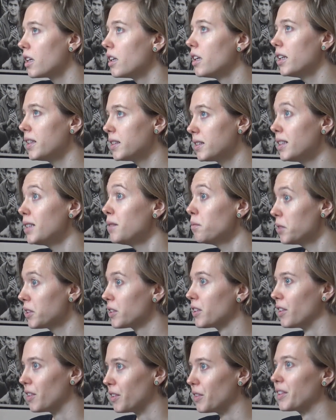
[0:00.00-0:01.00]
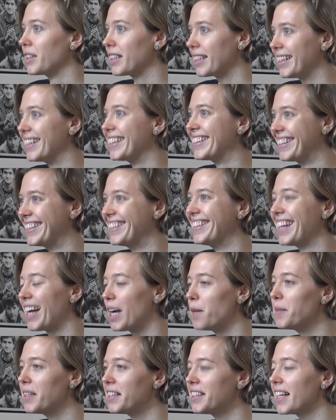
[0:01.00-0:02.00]
It seems so, yes.
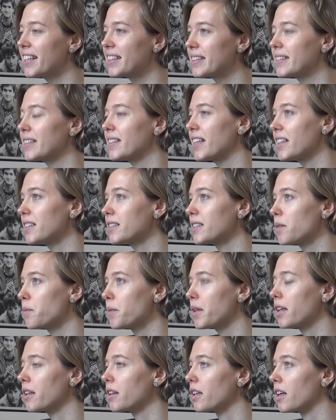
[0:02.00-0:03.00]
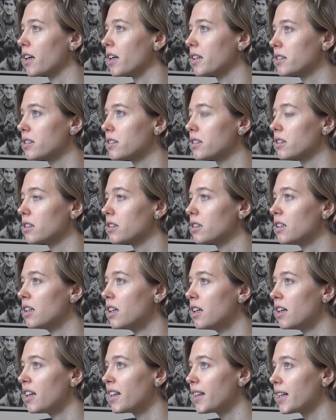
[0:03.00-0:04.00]
I mean, that's something that
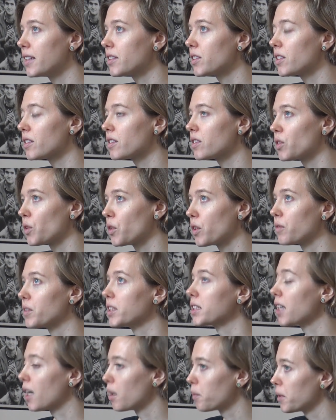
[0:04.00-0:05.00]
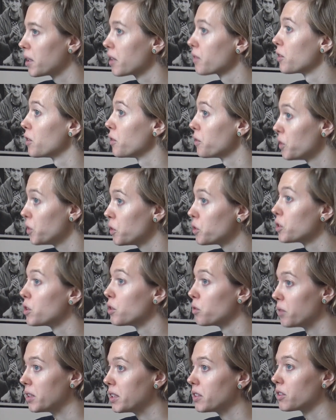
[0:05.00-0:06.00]
that's sort of a topic for future
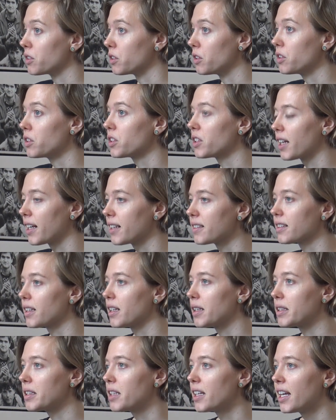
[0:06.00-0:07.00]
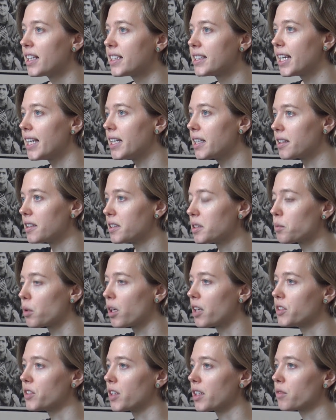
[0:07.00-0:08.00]
research. As I take this
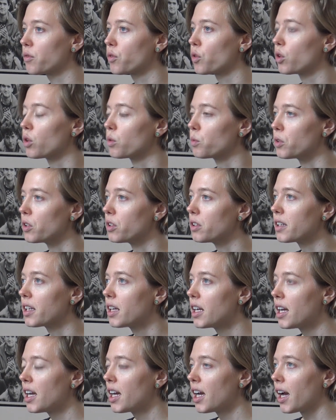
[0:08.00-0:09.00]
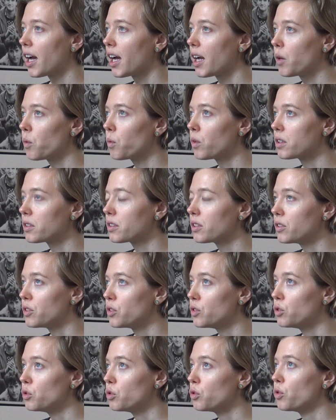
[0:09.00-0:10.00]
project forward, I want to
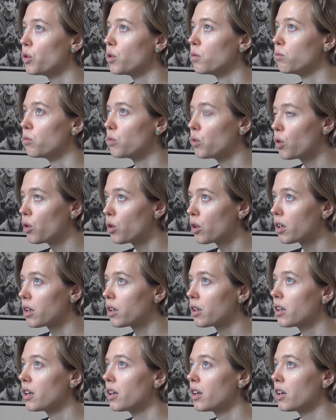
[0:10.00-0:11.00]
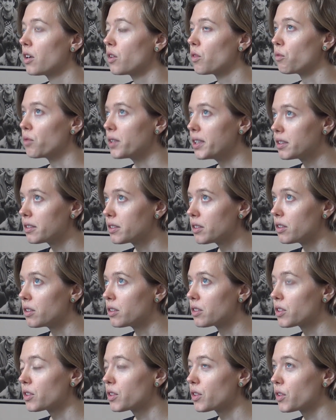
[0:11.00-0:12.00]
do more
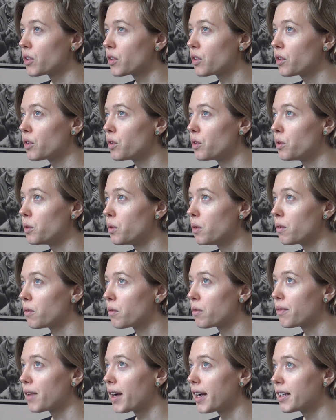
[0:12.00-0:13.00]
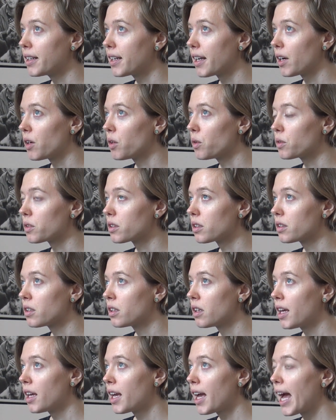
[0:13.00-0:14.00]
research to find out
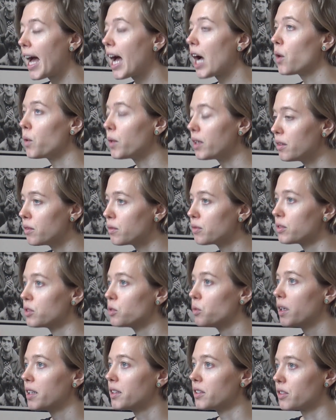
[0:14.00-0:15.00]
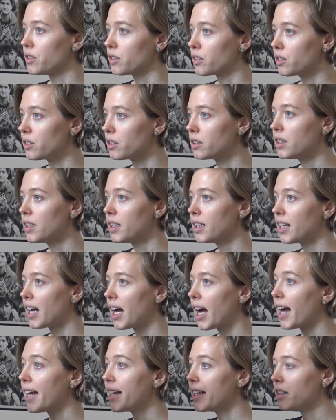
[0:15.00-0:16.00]
how influential
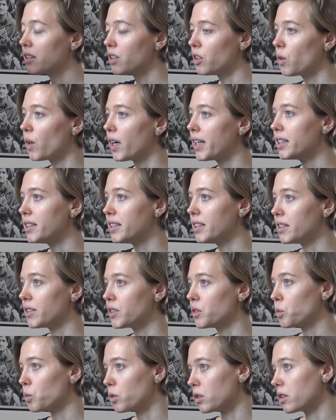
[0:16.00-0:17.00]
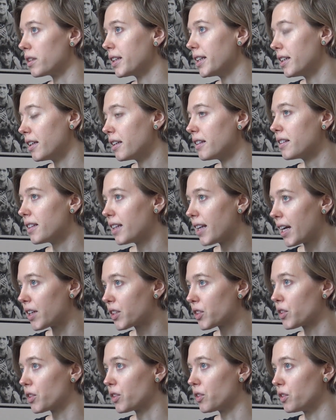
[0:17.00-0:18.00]
ILO ideas were in
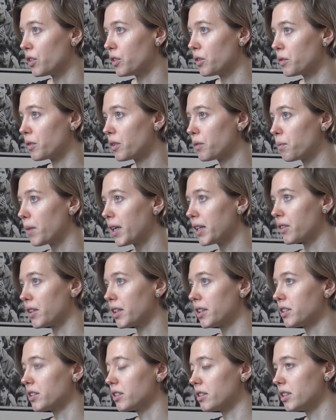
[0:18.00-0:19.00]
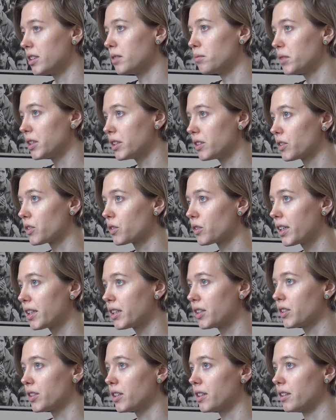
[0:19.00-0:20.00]
national migration
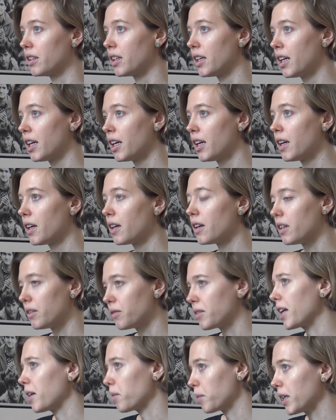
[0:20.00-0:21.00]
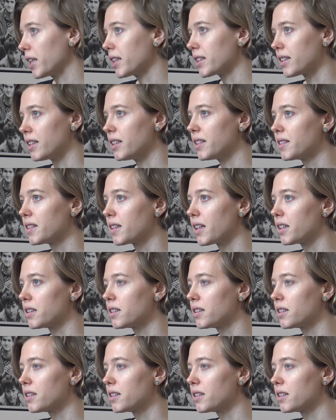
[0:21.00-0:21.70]
administration, if that makes sense.